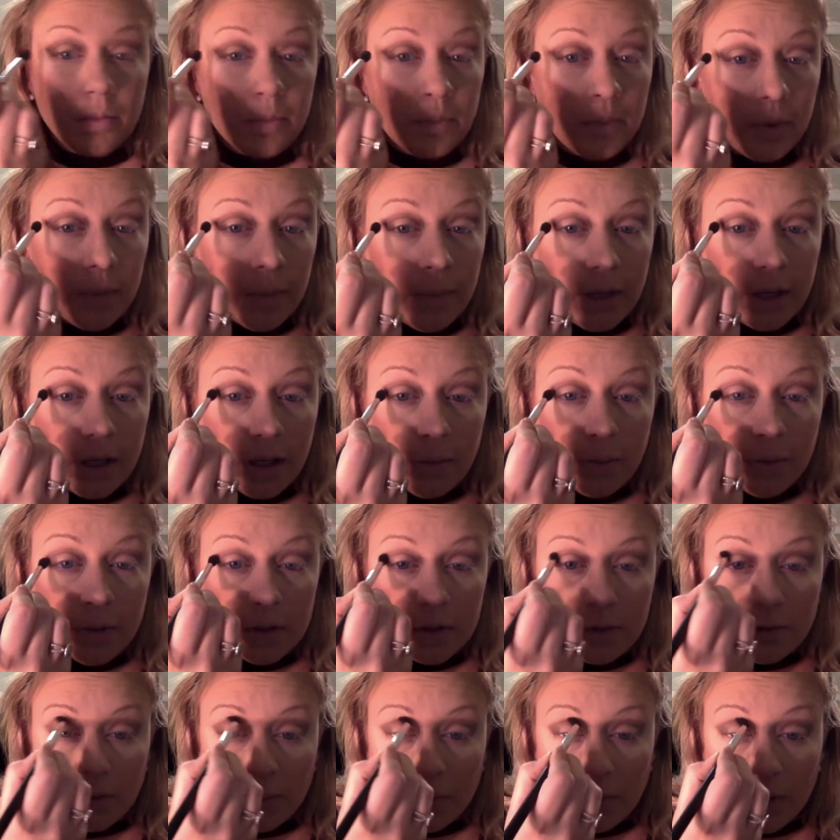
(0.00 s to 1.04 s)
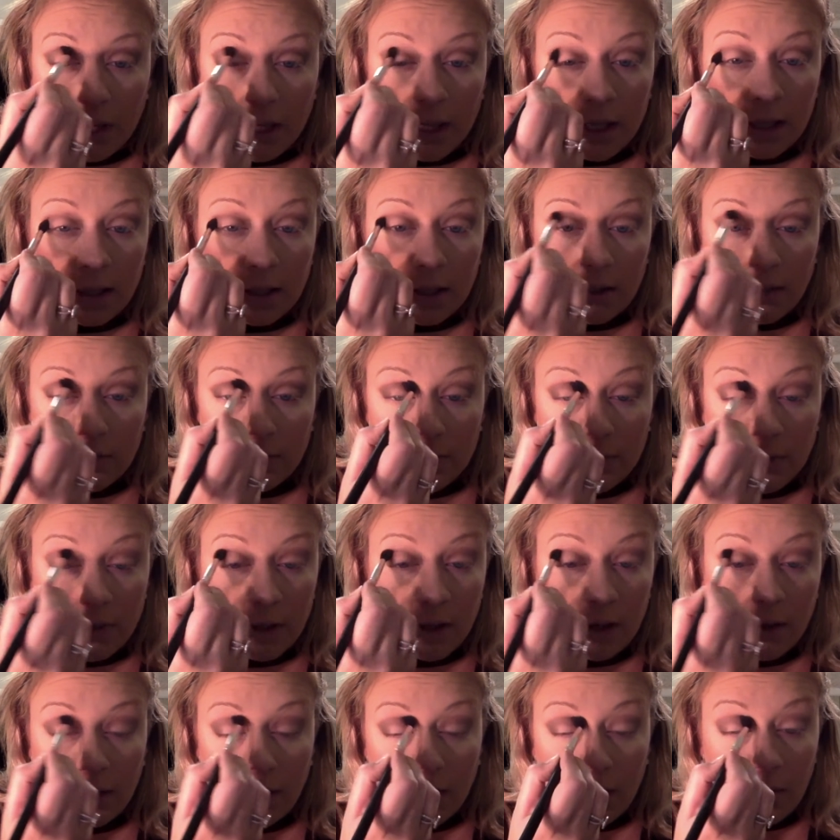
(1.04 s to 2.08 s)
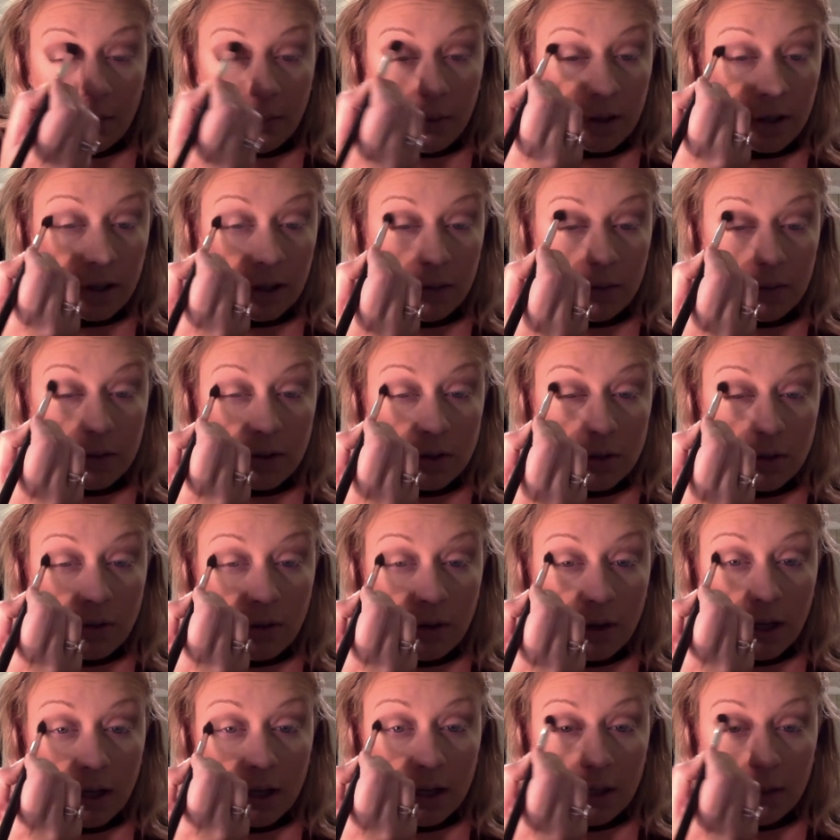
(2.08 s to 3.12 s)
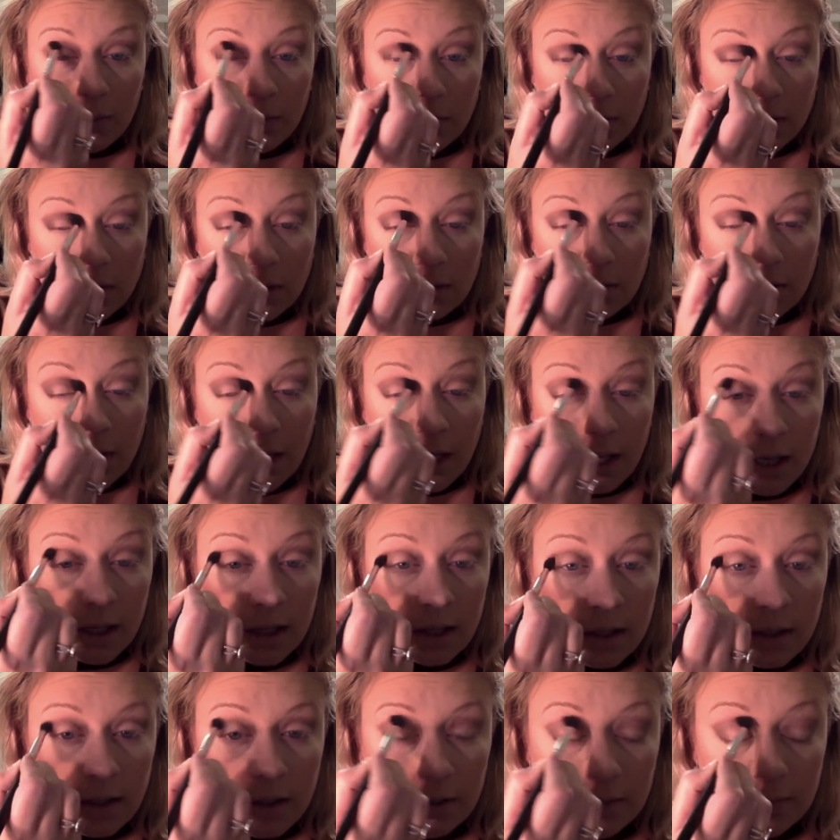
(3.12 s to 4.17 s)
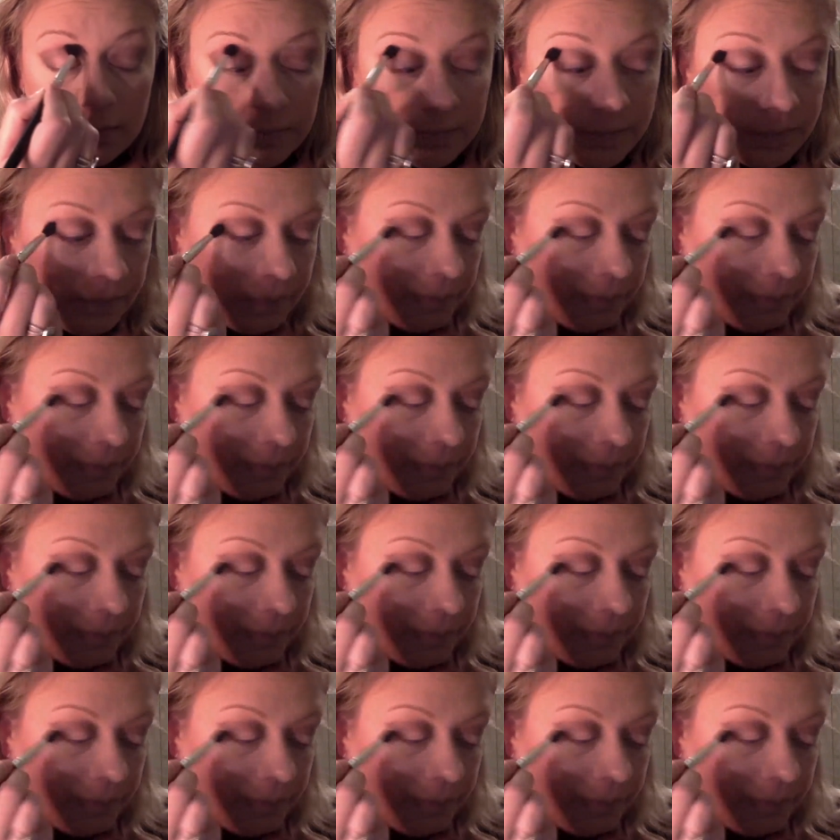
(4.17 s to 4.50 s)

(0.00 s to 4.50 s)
But makeup is for playing and figuring out what you enjoy and what you like, and